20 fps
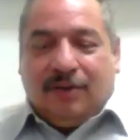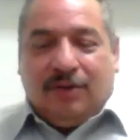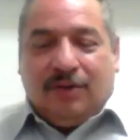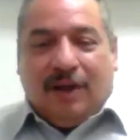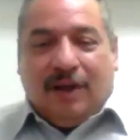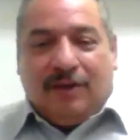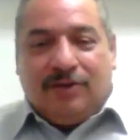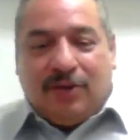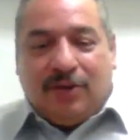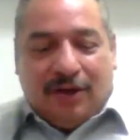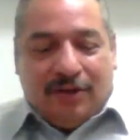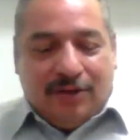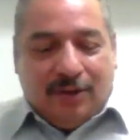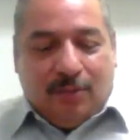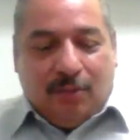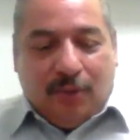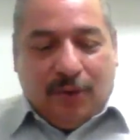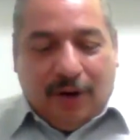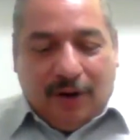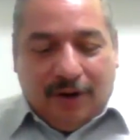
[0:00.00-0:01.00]
you start
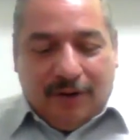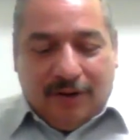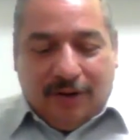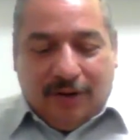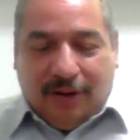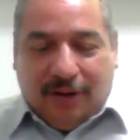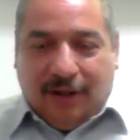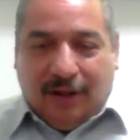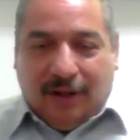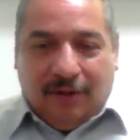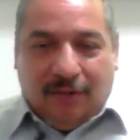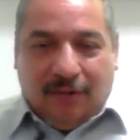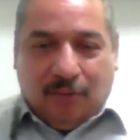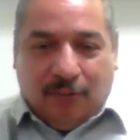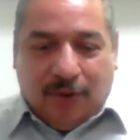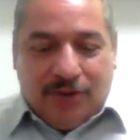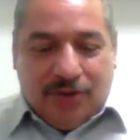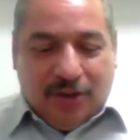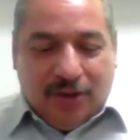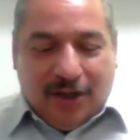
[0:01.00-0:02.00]
somewhere.
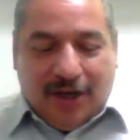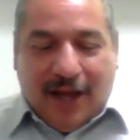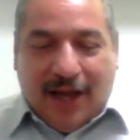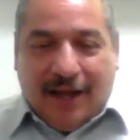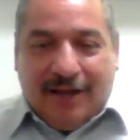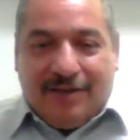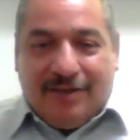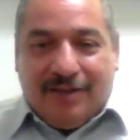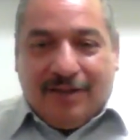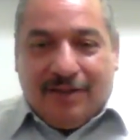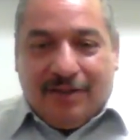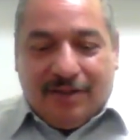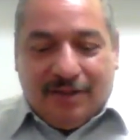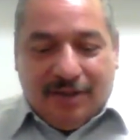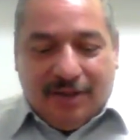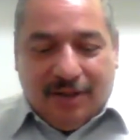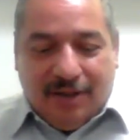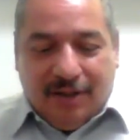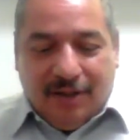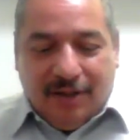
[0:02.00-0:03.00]
Once you're licensed,